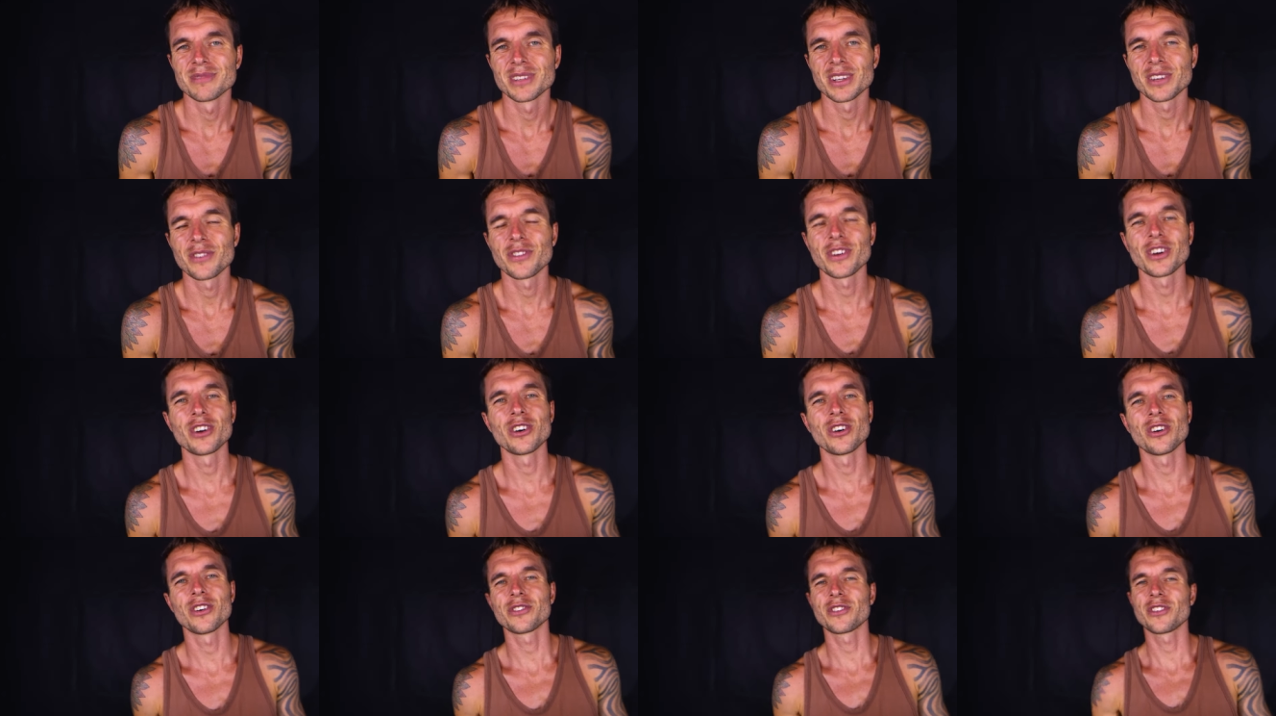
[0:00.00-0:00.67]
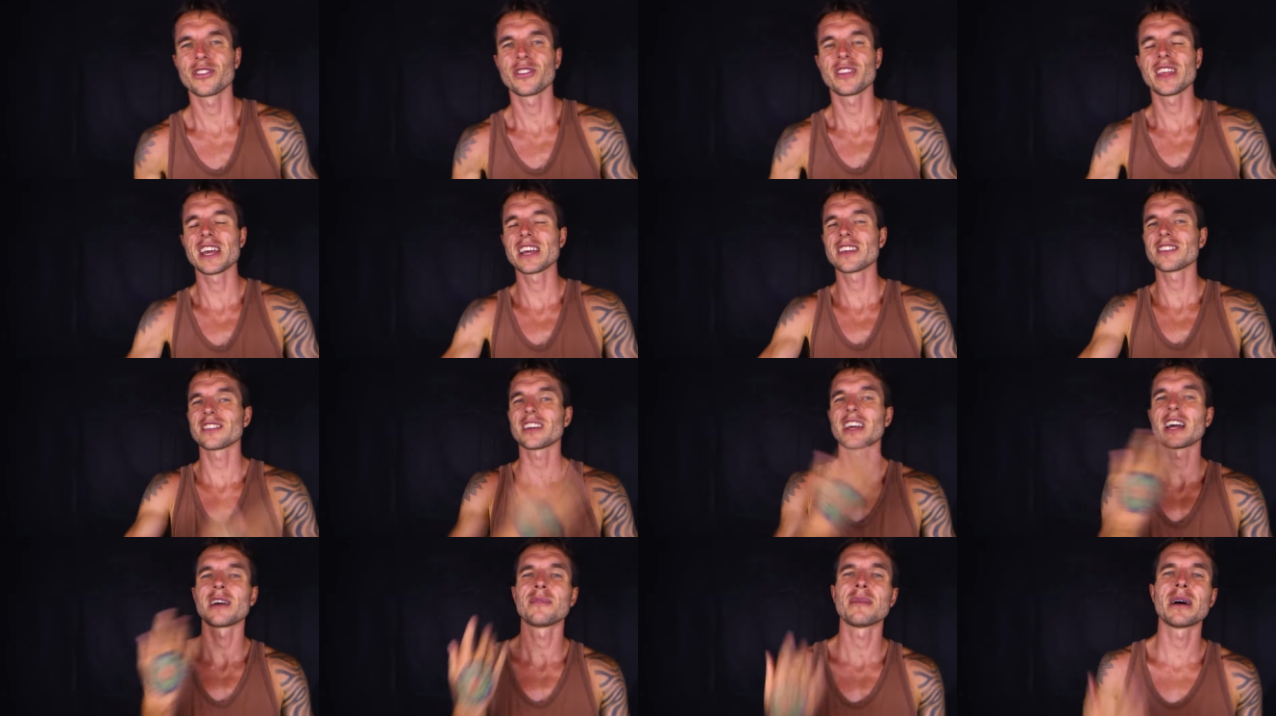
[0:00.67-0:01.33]
If you've got things
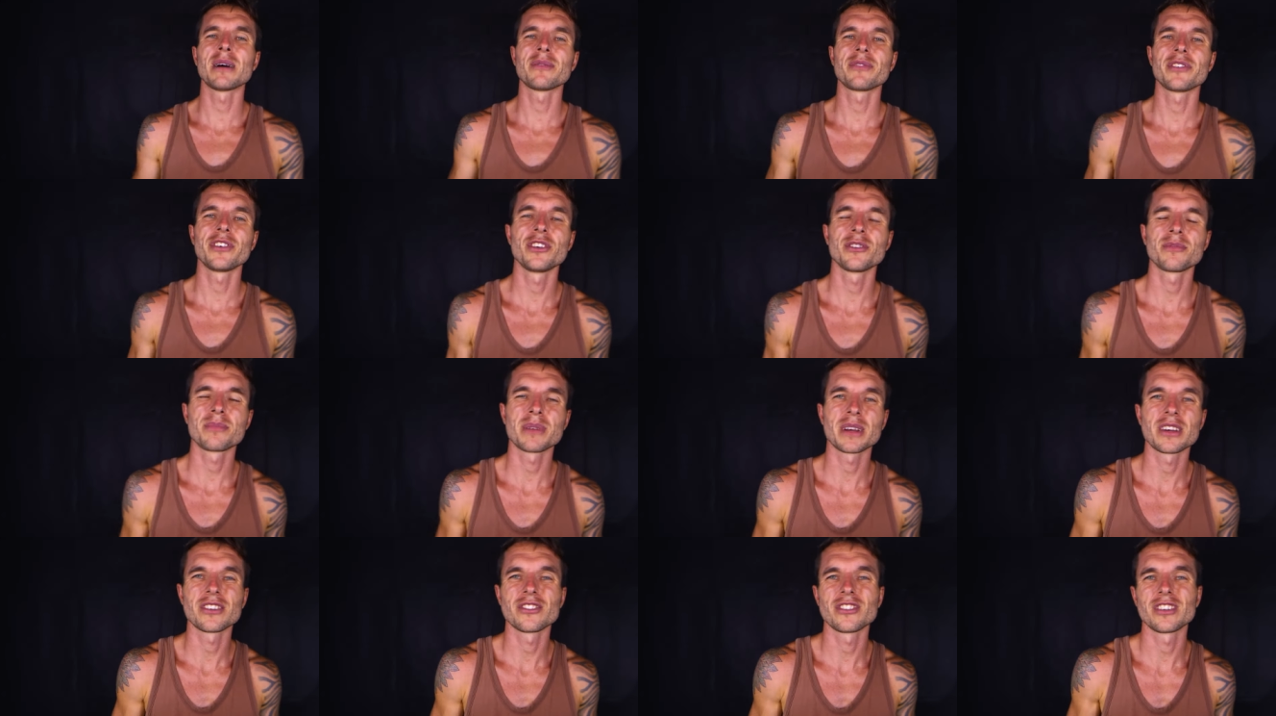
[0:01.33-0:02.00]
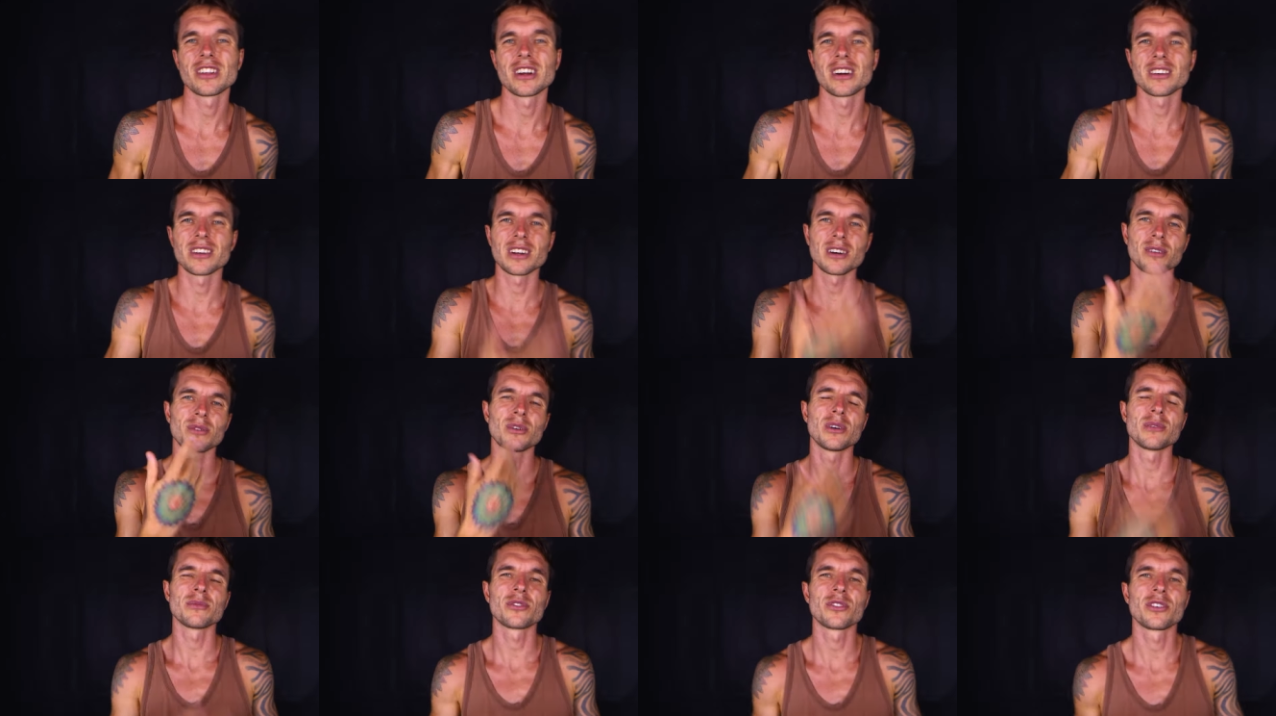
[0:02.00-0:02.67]
that come up for you because you don't like
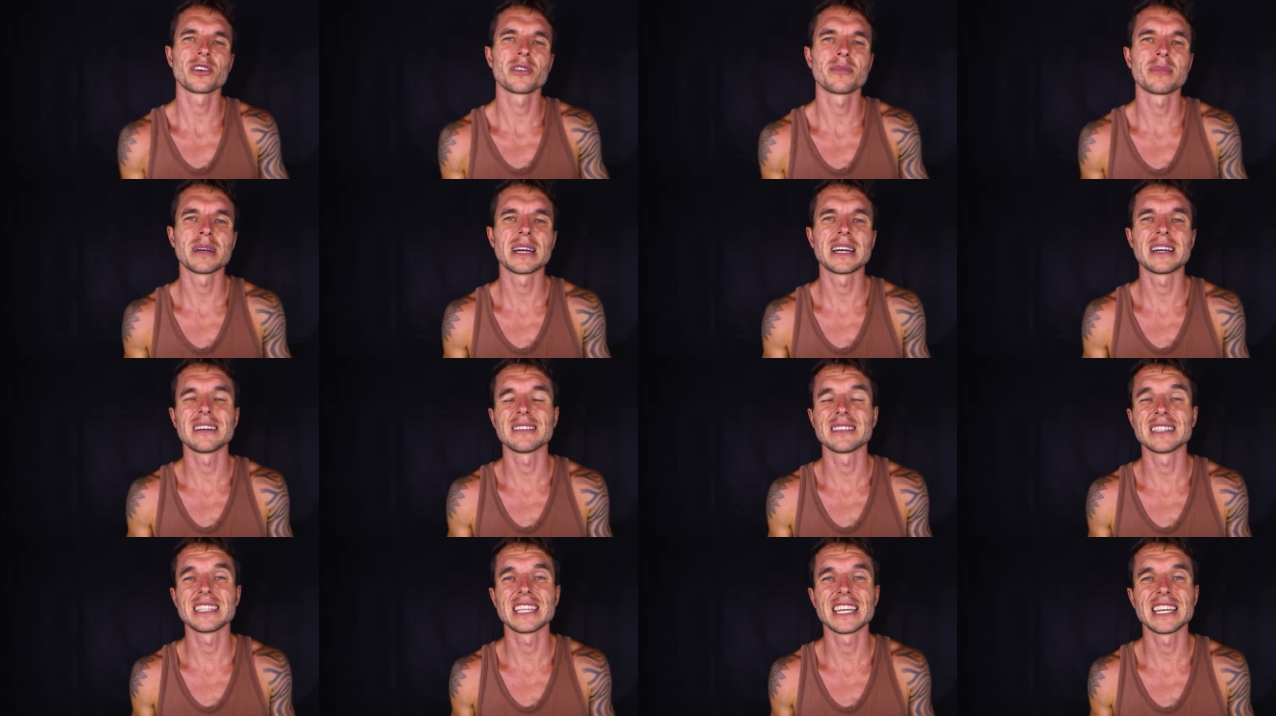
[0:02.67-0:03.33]
what I'm talking about,